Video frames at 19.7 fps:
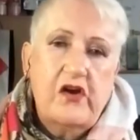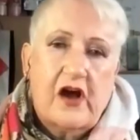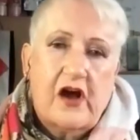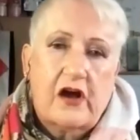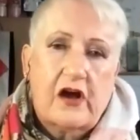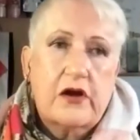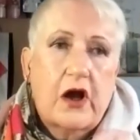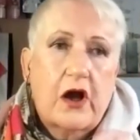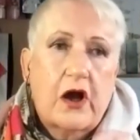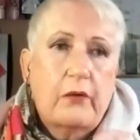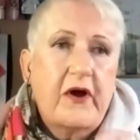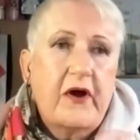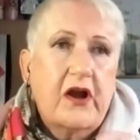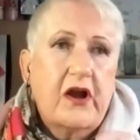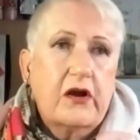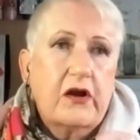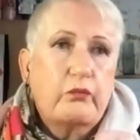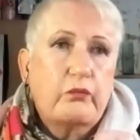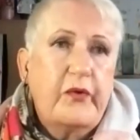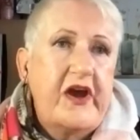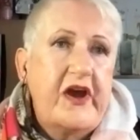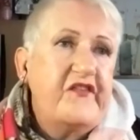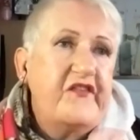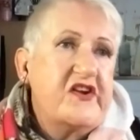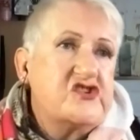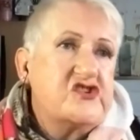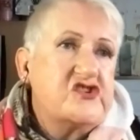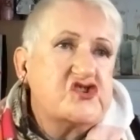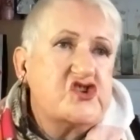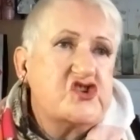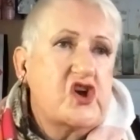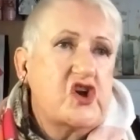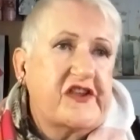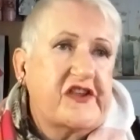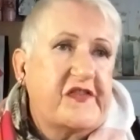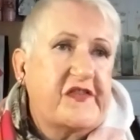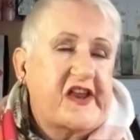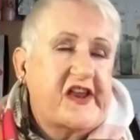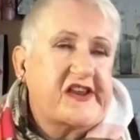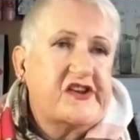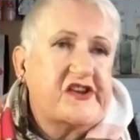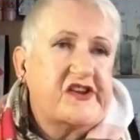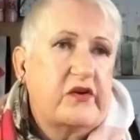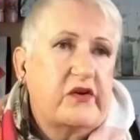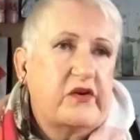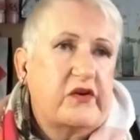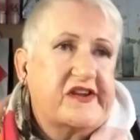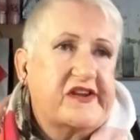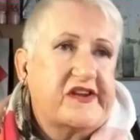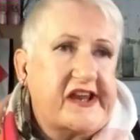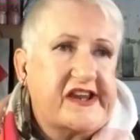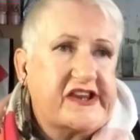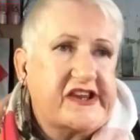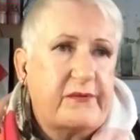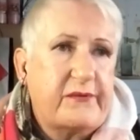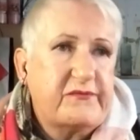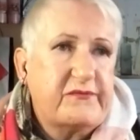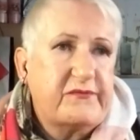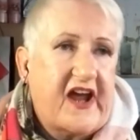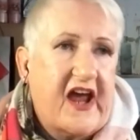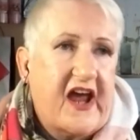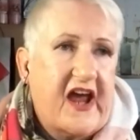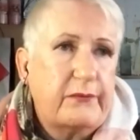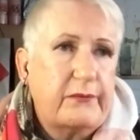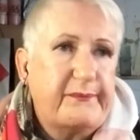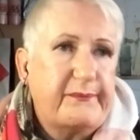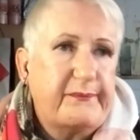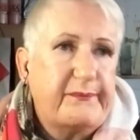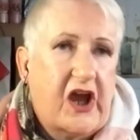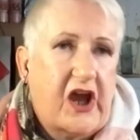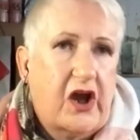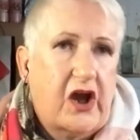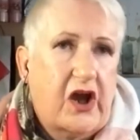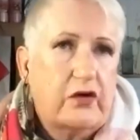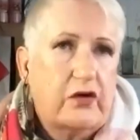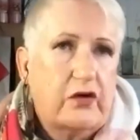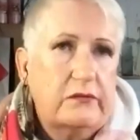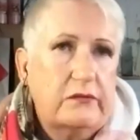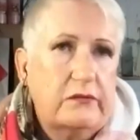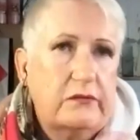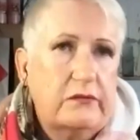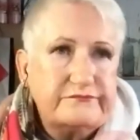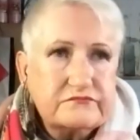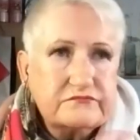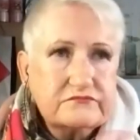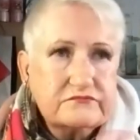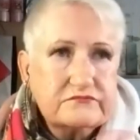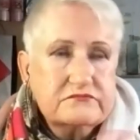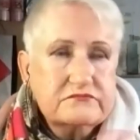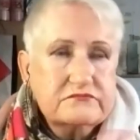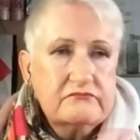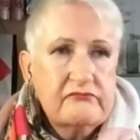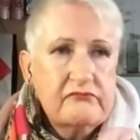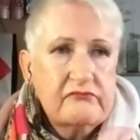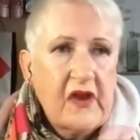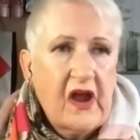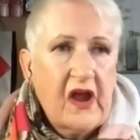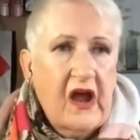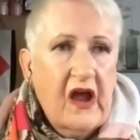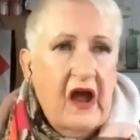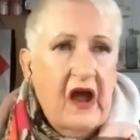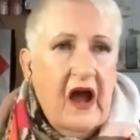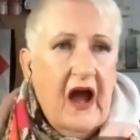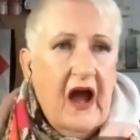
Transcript: So you might seek views on, well, we've introduced this new system to help you.